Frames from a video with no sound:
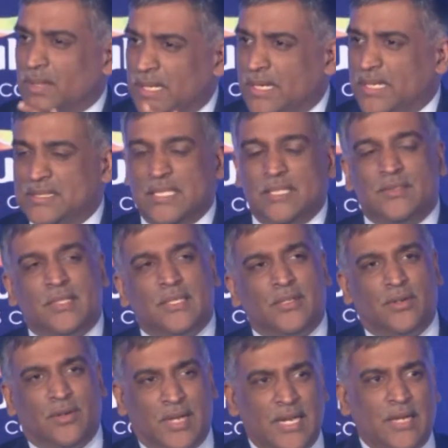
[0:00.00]
and etc.,
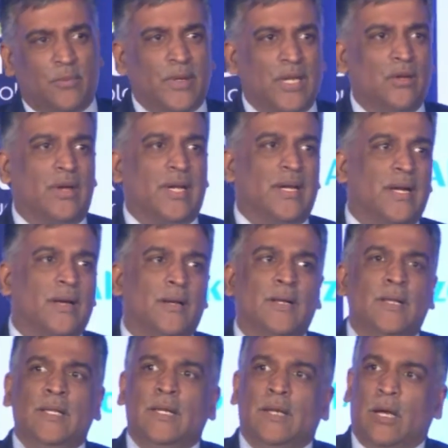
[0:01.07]
you're right, we look at it.
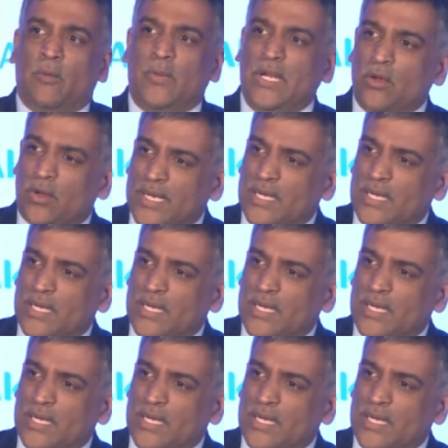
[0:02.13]
We look